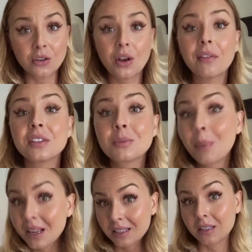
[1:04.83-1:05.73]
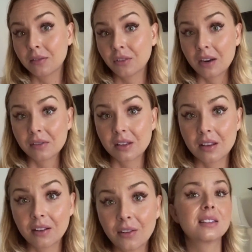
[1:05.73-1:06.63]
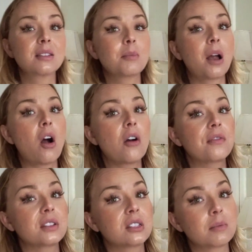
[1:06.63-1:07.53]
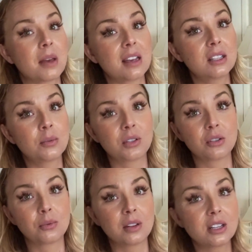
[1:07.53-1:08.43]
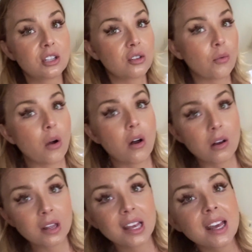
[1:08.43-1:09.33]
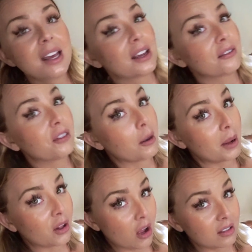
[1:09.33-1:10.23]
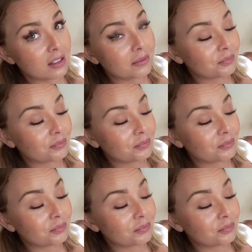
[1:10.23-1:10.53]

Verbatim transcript: you have spaces for everything, right? This is my office space, which is really just a wall in front of my closet.